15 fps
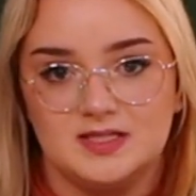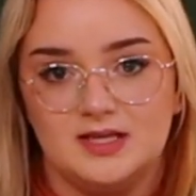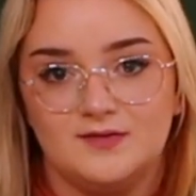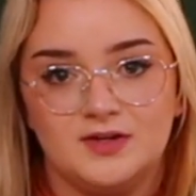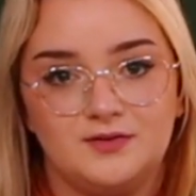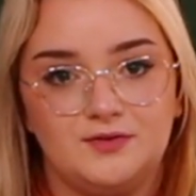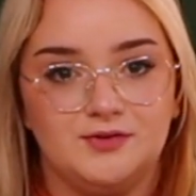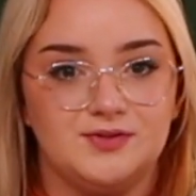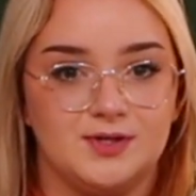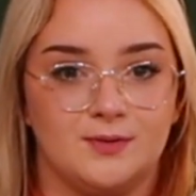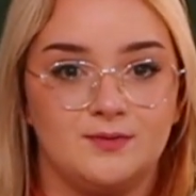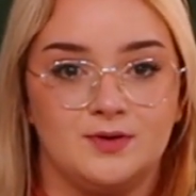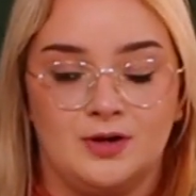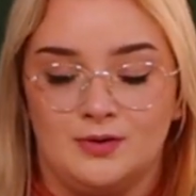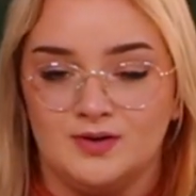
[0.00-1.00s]
even if you
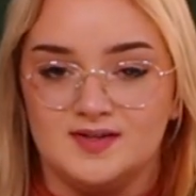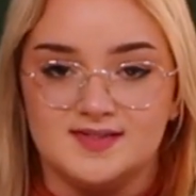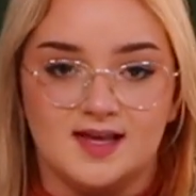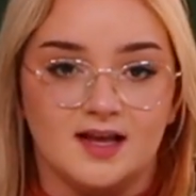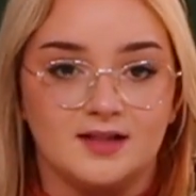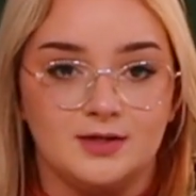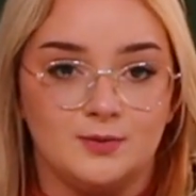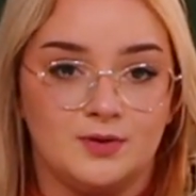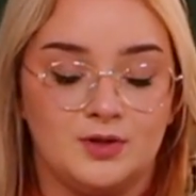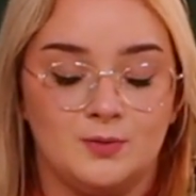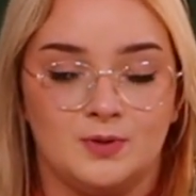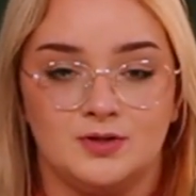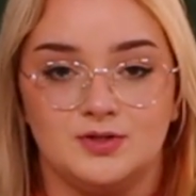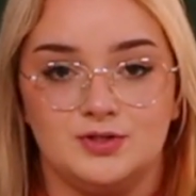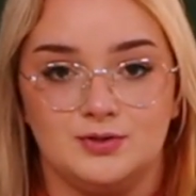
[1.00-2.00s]
don't know exactly what you
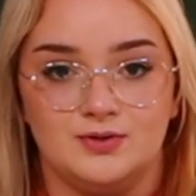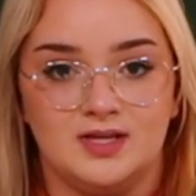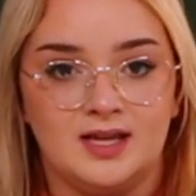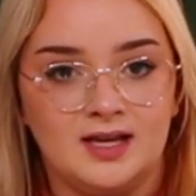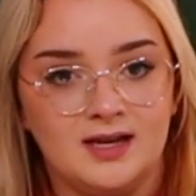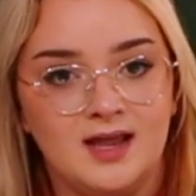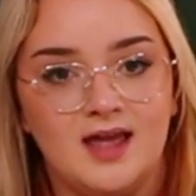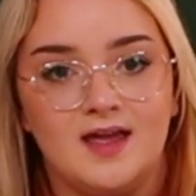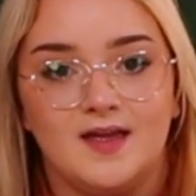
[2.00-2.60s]
want to do yet,